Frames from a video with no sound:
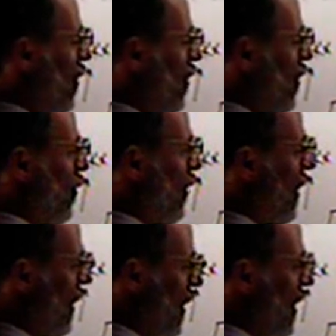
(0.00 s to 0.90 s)
the
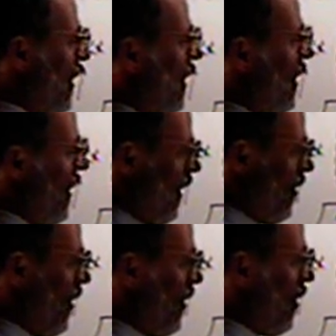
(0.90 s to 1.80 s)
spring
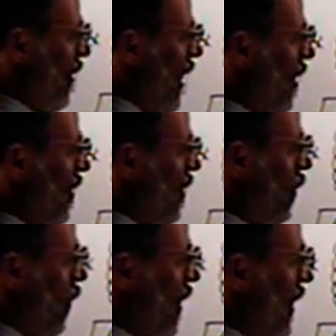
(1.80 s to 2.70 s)
is this amount, is
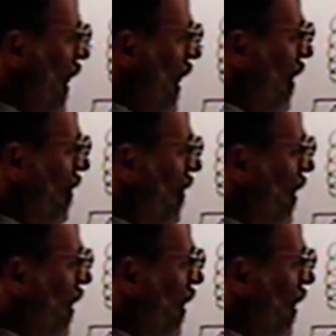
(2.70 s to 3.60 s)
1/2
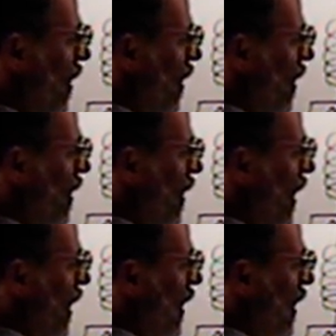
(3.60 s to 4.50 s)

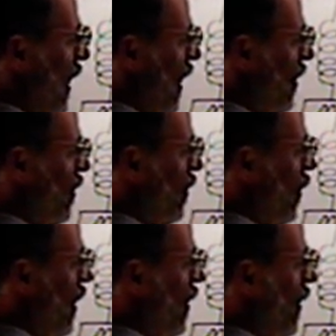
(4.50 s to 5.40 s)
kx
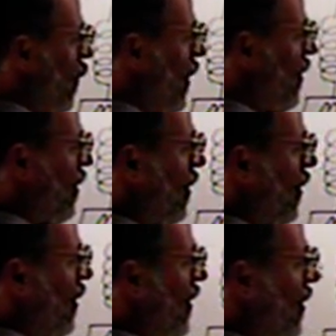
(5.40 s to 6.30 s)
squared. Now, what's the
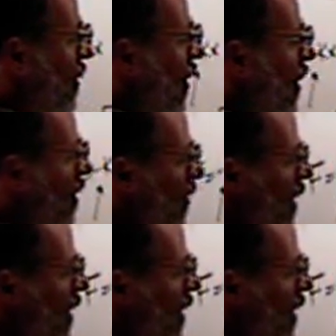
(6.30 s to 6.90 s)
units for